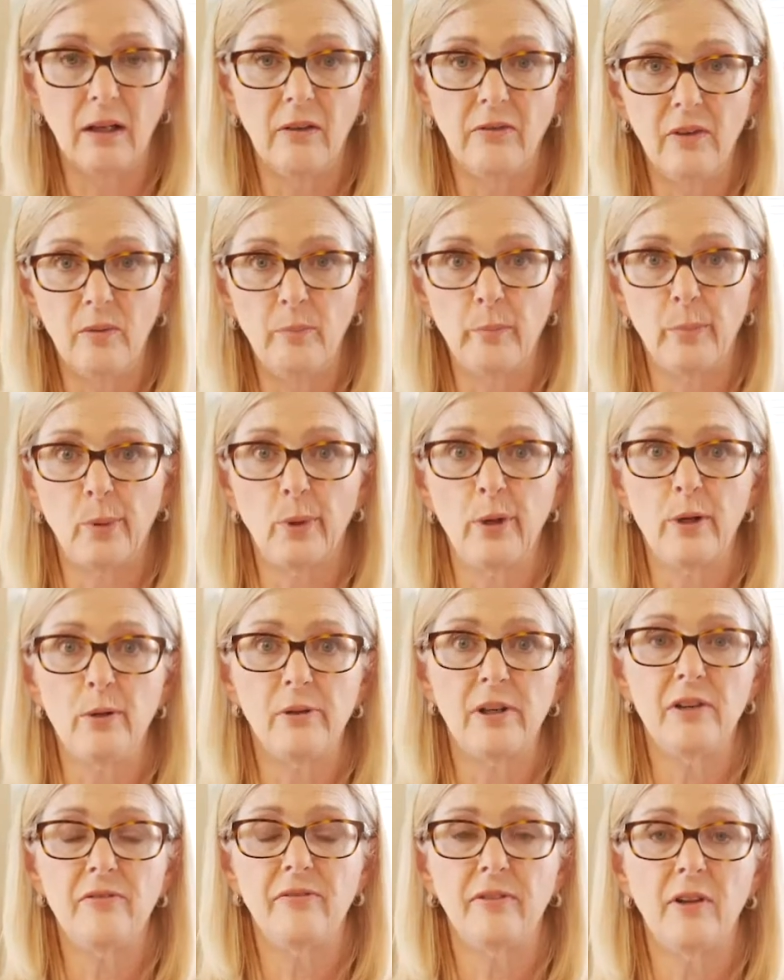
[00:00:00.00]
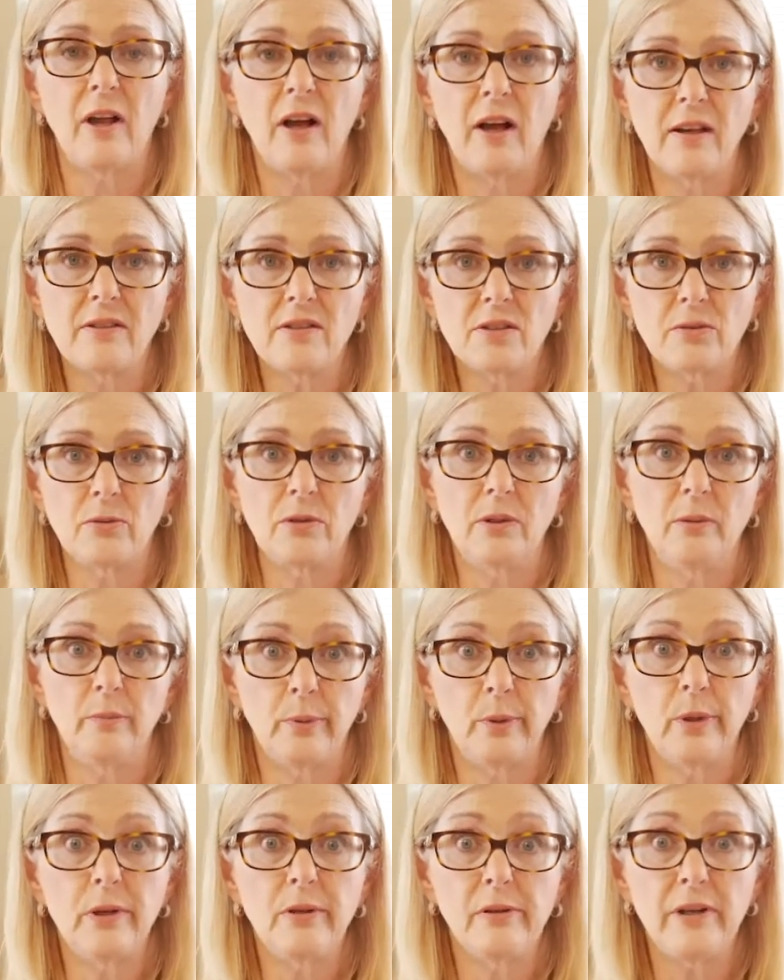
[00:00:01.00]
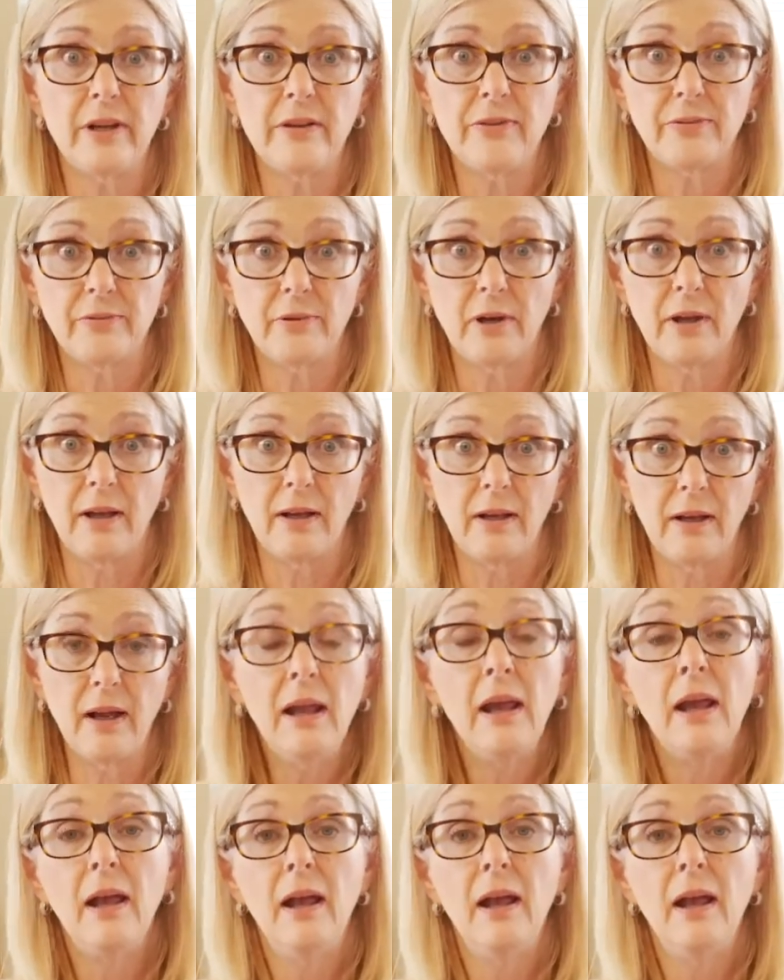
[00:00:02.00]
of embroidery floss or embroidery thread,